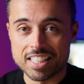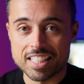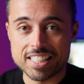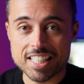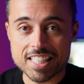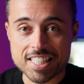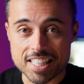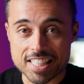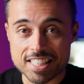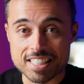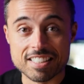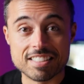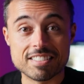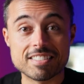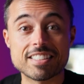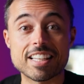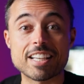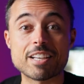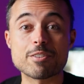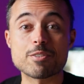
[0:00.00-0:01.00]
And that's it.
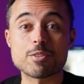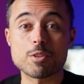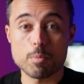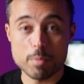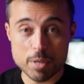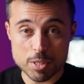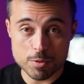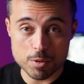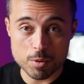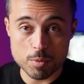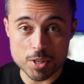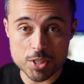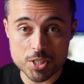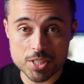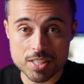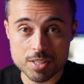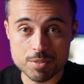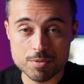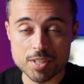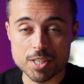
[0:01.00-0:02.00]
Thank you so much for
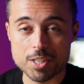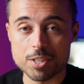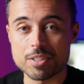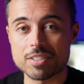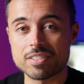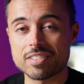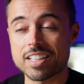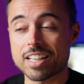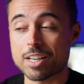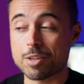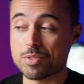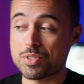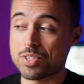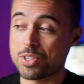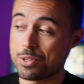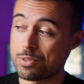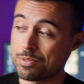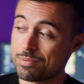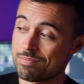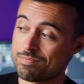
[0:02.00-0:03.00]
watching this video, and I'll
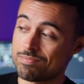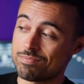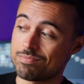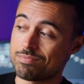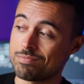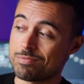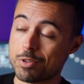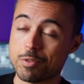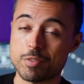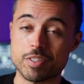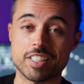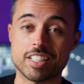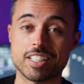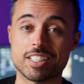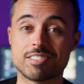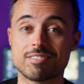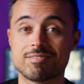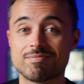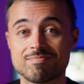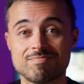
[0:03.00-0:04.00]
see you over there.
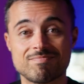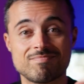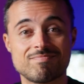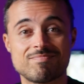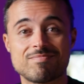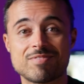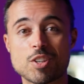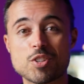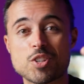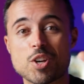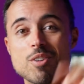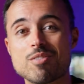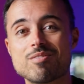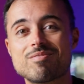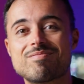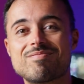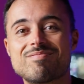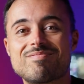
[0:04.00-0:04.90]
Ciao, ciao!